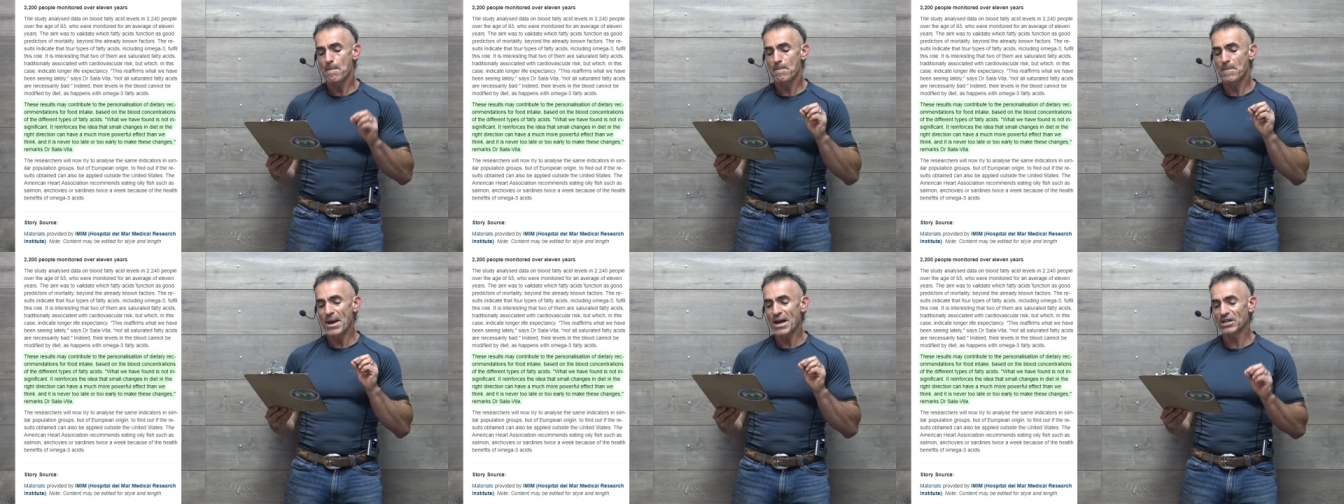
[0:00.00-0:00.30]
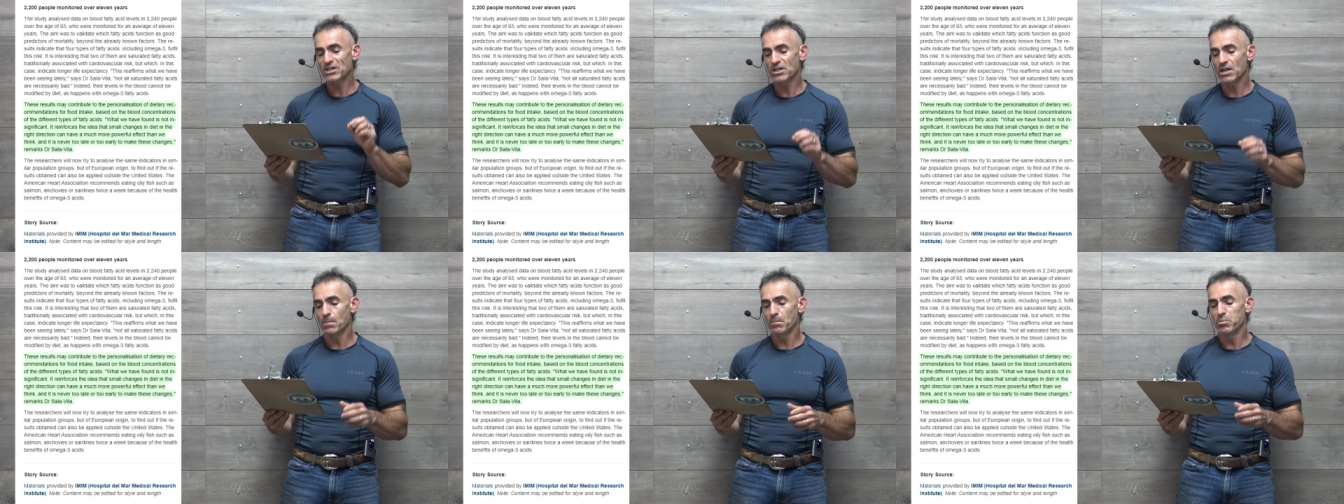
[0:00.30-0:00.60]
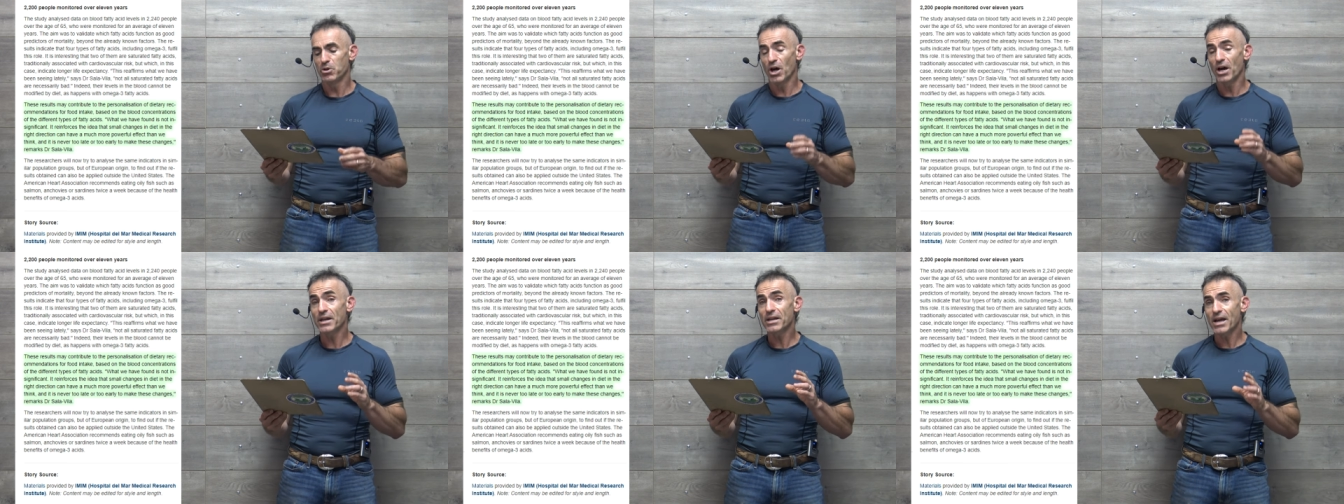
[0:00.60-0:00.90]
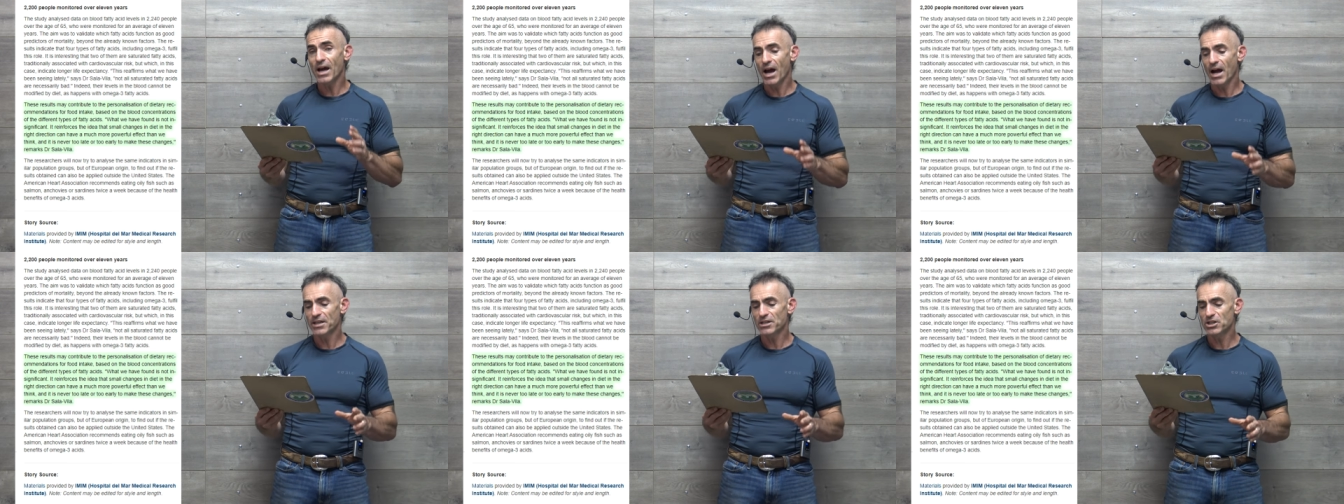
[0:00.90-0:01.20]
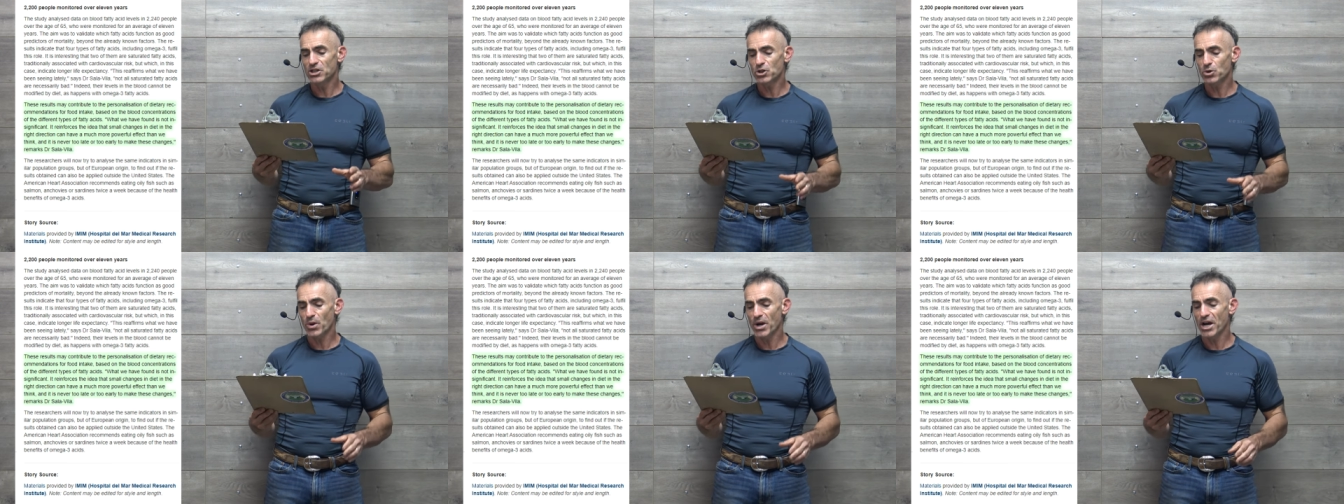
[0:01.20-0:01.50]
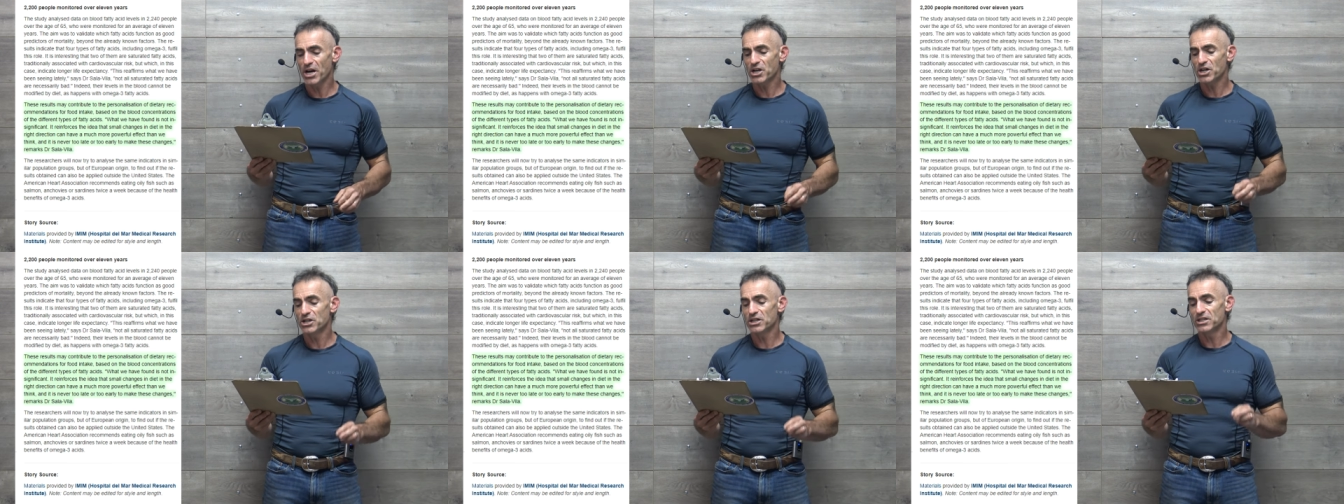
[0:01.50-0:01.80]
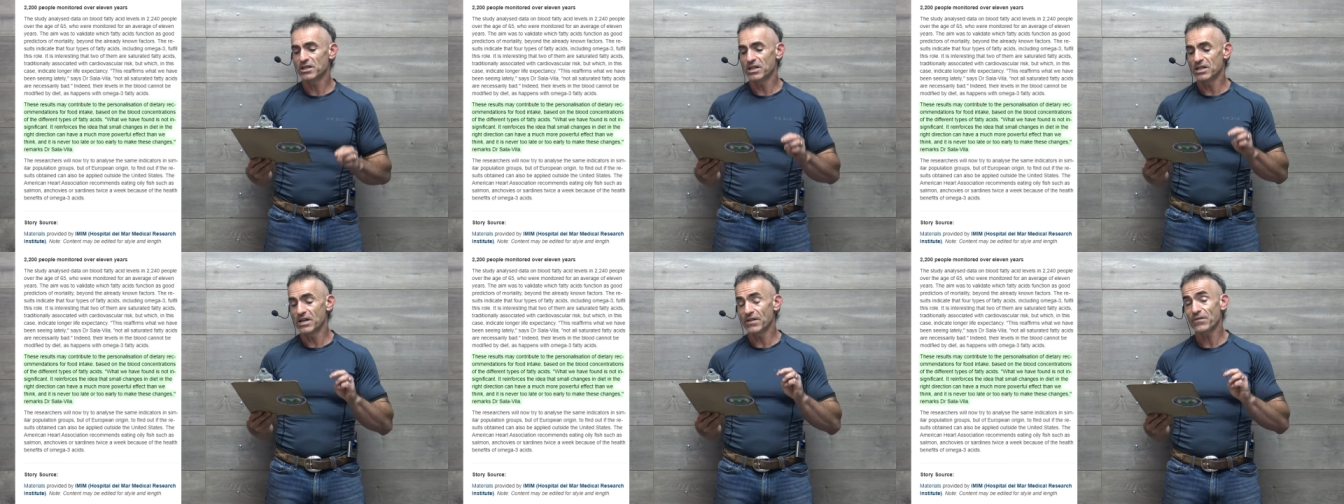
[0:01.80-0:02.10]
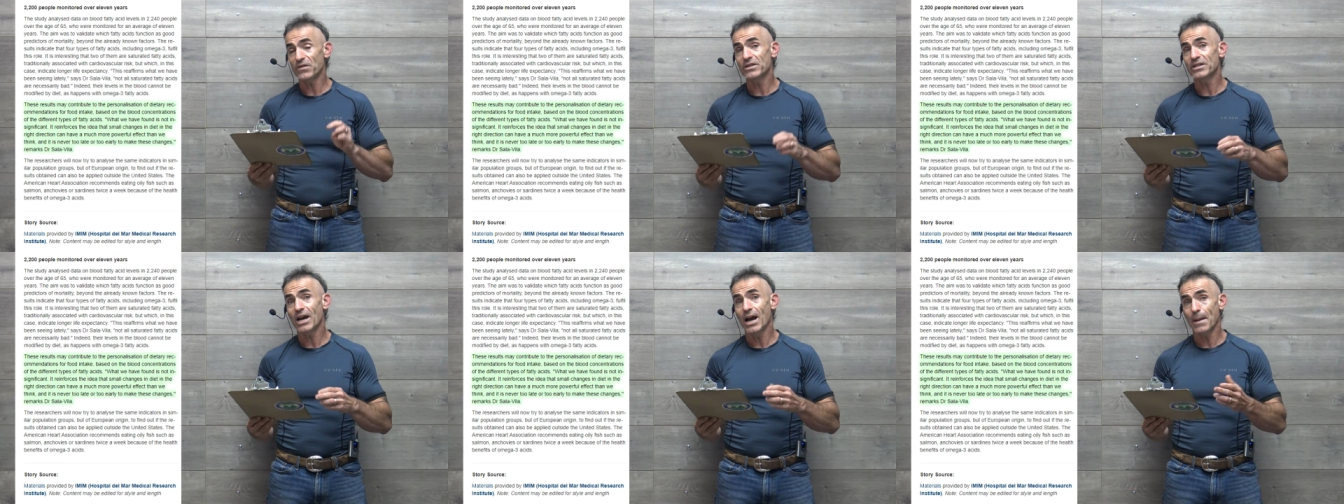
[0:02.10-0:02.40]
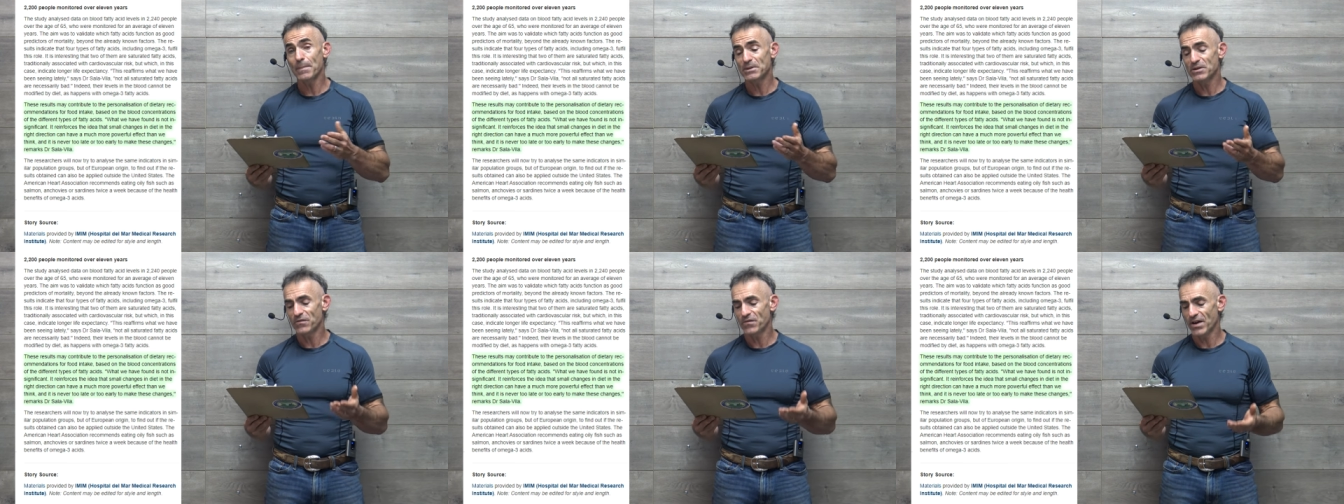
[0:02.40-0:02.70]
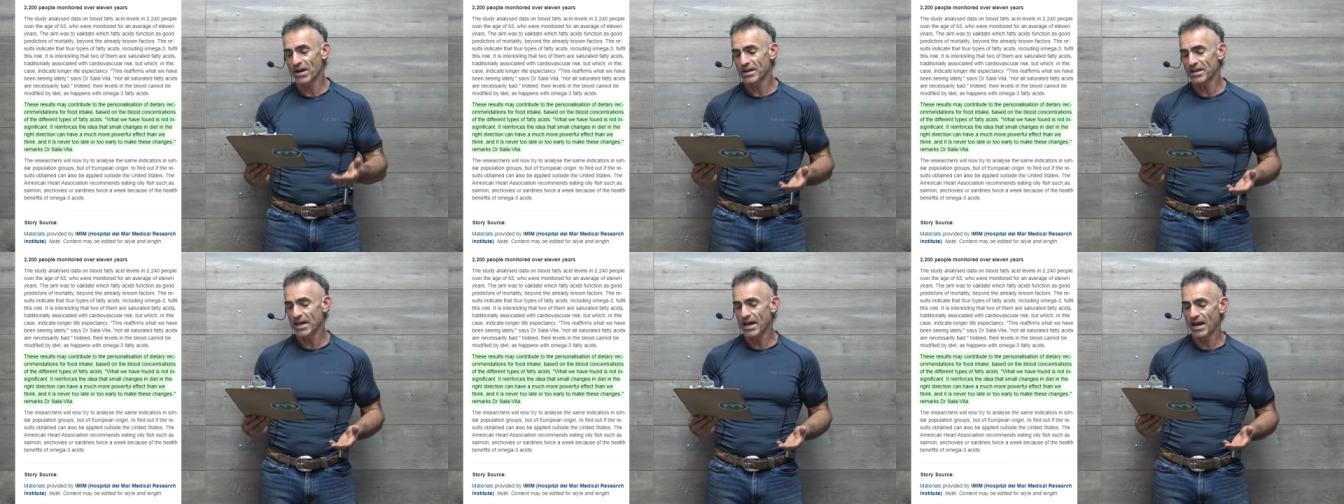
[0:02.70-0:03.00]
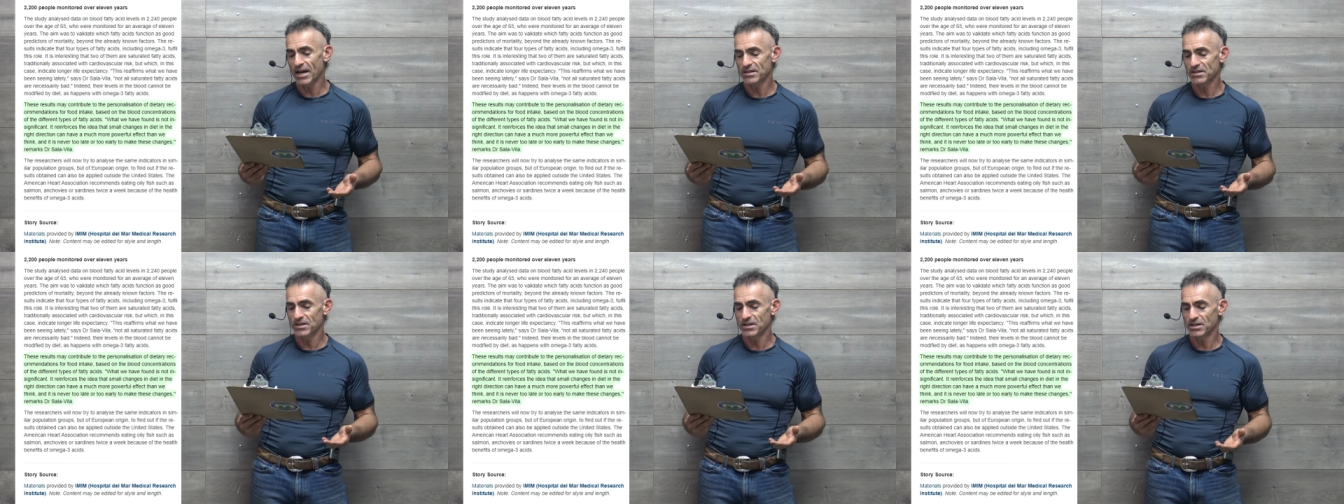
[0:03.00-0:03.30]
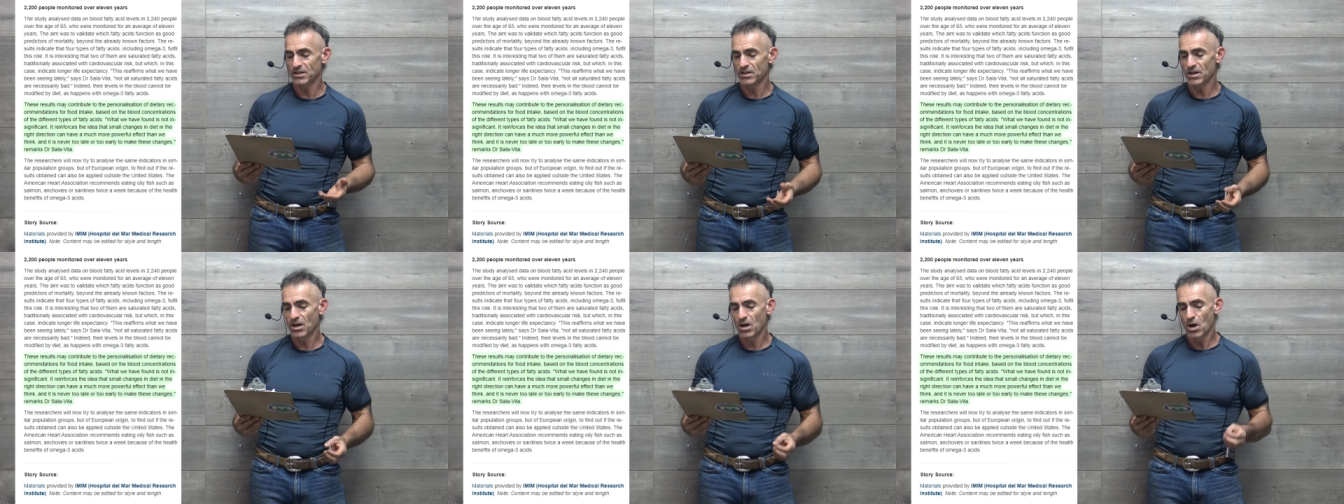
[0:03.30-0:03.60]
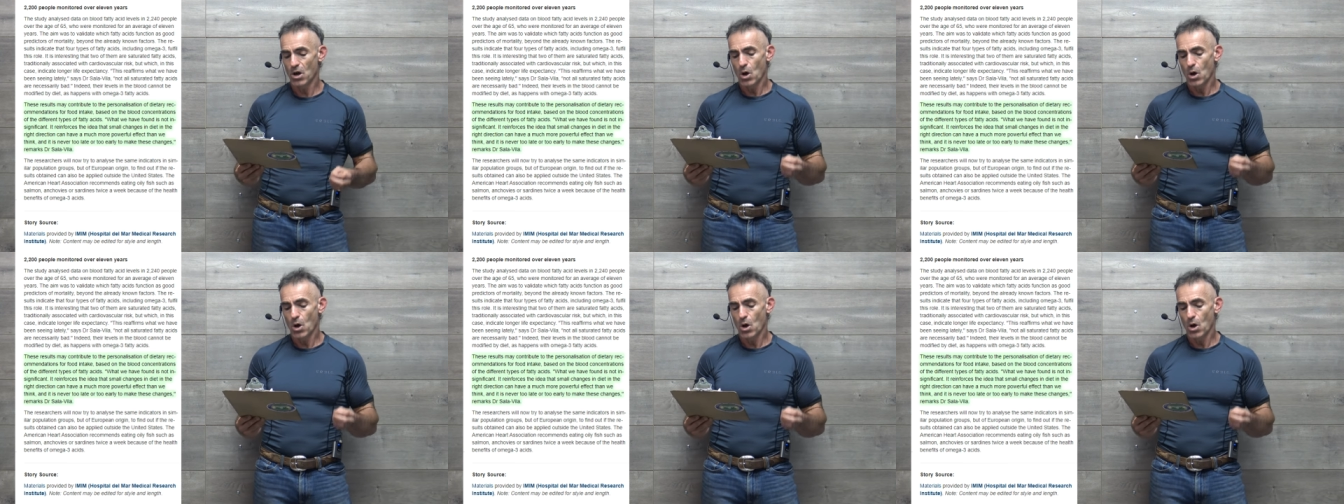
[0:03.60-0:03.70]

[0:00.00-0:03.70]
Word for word: based on the blood concentrations of the different types of fatty acids.